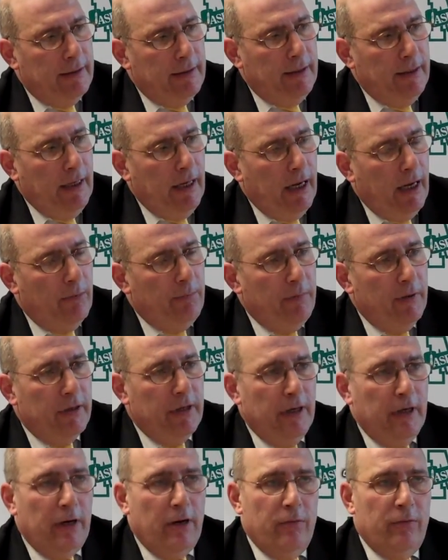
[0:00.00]
You know? Yeah,
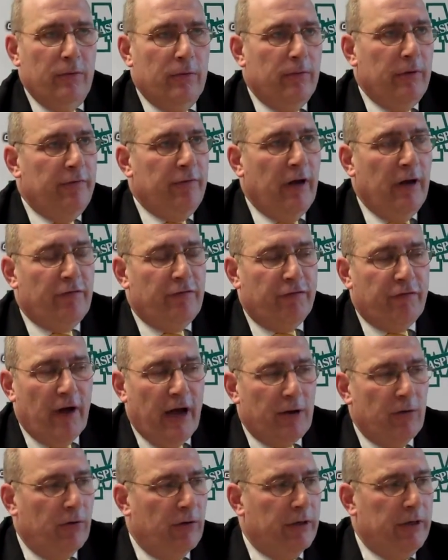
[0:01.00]
but you know, we, have had
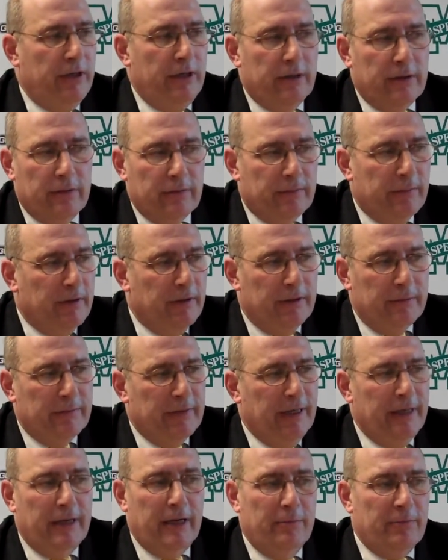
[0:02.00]
fight all year, uh,
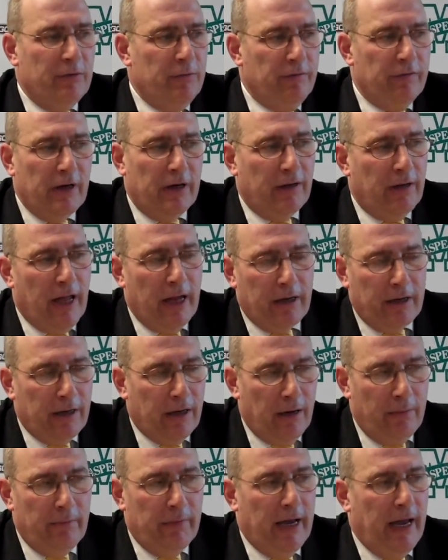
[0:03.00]
Mike. I mean, we've had a lot of
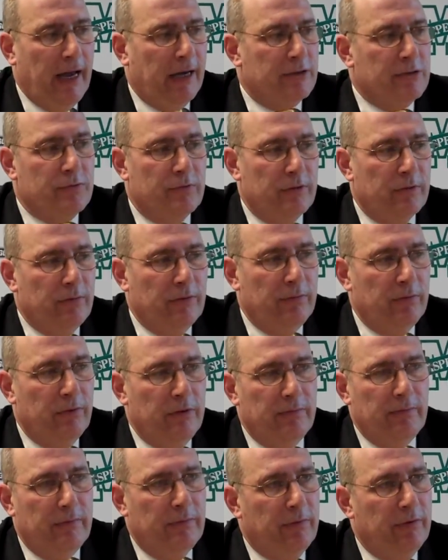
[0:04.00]
comebacks. We,
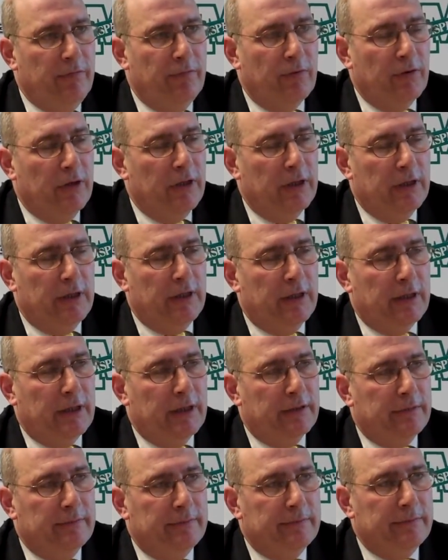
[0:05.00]
we, we, have really,
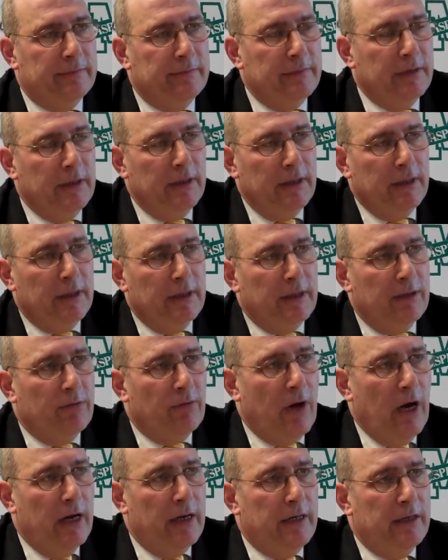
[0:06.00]
uh, I think
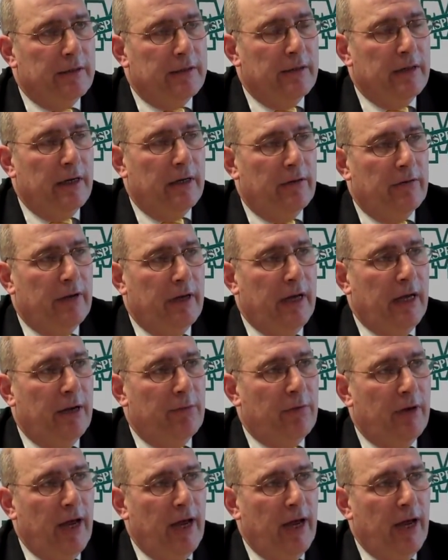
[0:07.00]
Ryan hit the nail on the head.